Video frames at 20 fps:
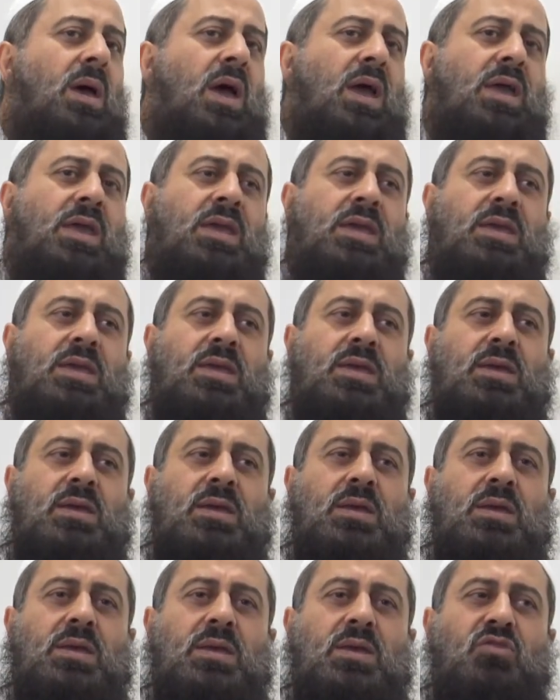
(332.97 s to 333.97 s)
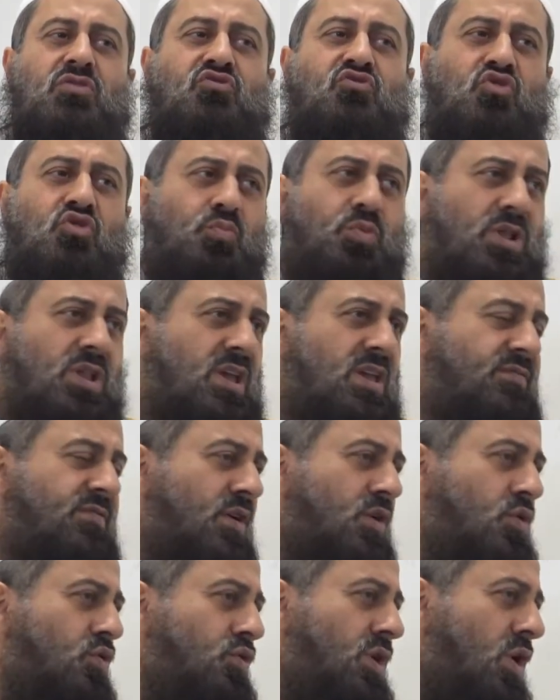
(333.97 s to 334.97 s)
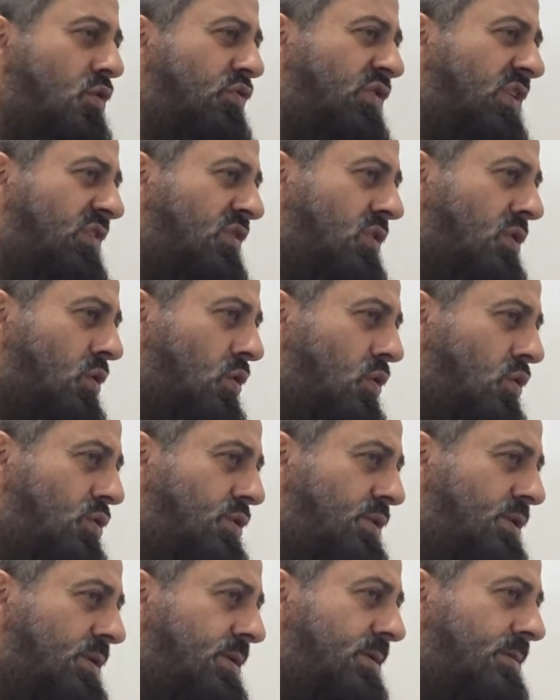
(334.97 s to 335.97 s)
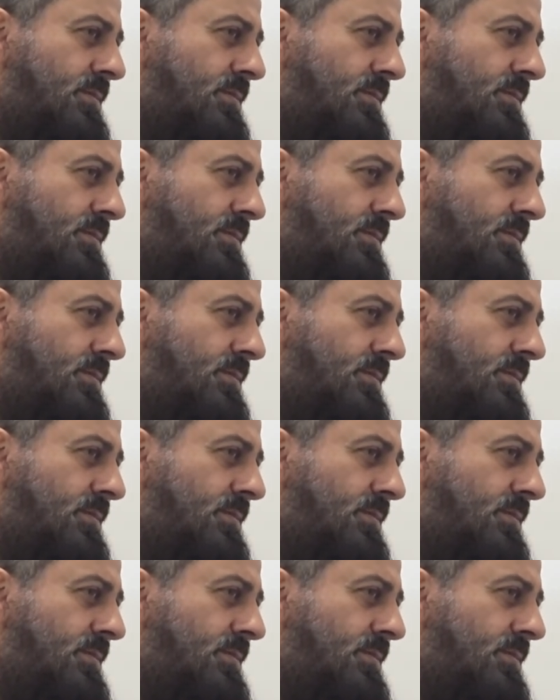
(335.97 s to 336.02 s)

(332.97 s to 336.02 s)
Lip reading: A true believer who knows his Lord